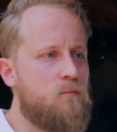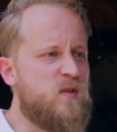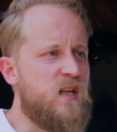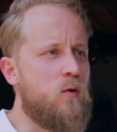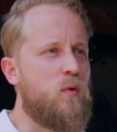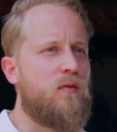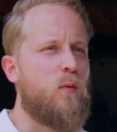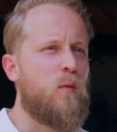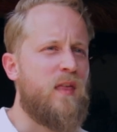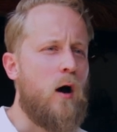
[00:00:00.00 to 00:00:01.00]
deal
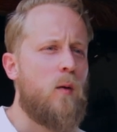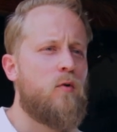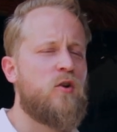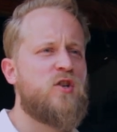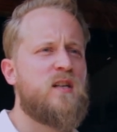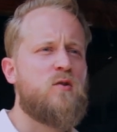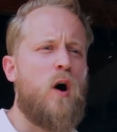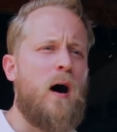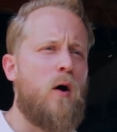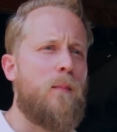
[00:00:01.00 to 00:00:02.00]
with our projects,
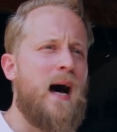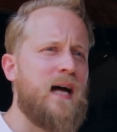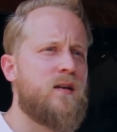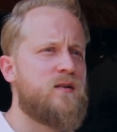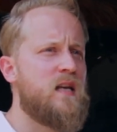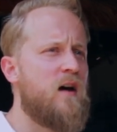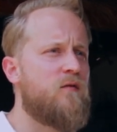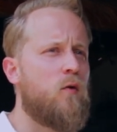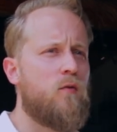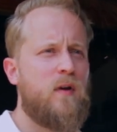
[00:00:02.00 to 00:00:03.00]
or our partners
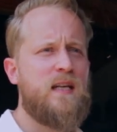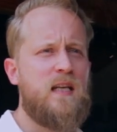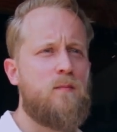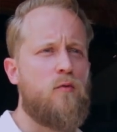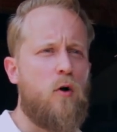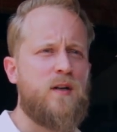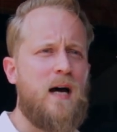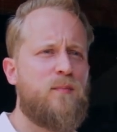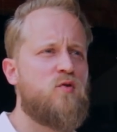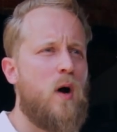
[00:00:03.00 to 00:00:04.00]
have already brought
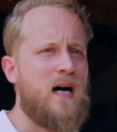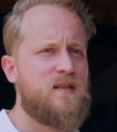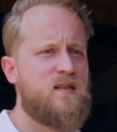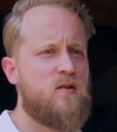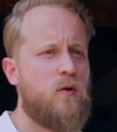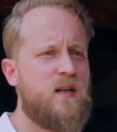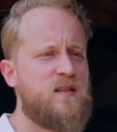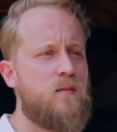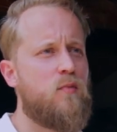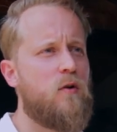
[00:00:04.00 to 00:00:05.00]
up to us. So it
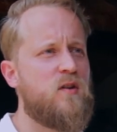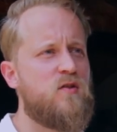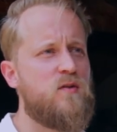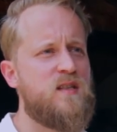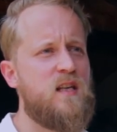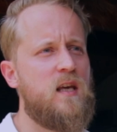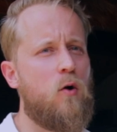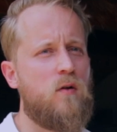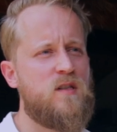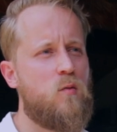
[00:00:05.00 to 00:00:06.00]
is important to see
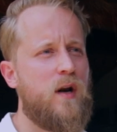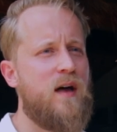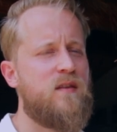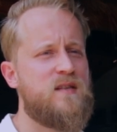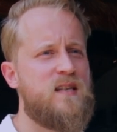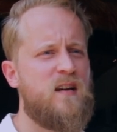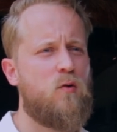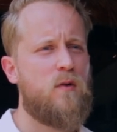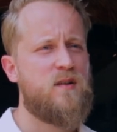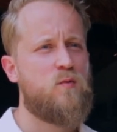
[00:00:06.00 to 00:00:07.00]
also what other
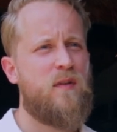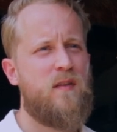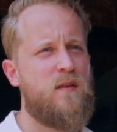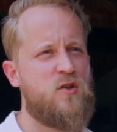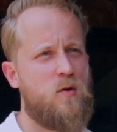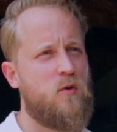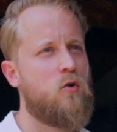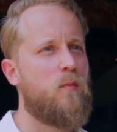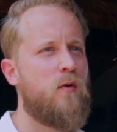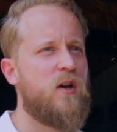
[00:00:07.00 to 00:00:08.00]
stakeholders within the German
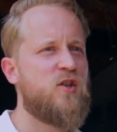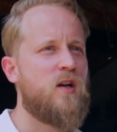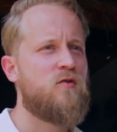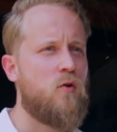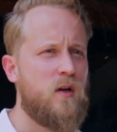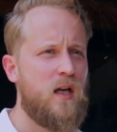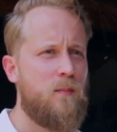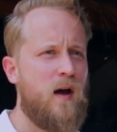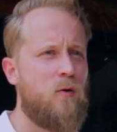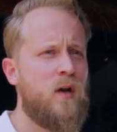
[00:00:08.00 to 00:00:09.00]
cooperation are talking
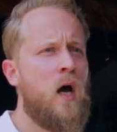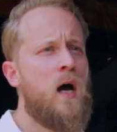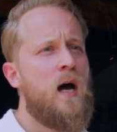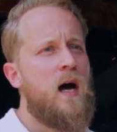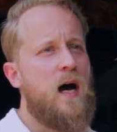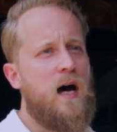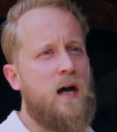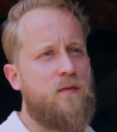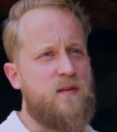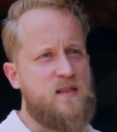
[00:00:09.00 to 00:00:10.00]
about,
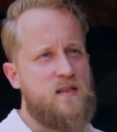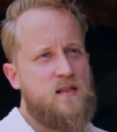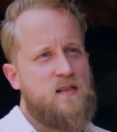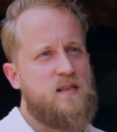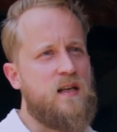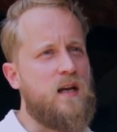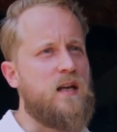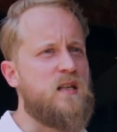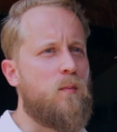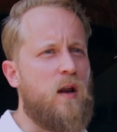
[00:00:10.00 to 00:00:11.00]
and this is an
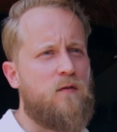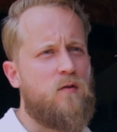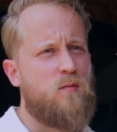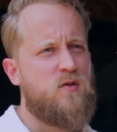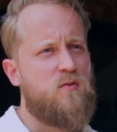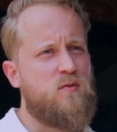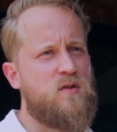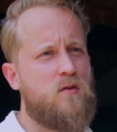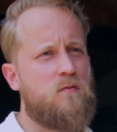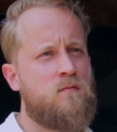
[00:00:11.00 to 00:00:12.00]
ideal platform to do
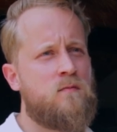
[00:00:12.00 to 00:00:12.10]
so.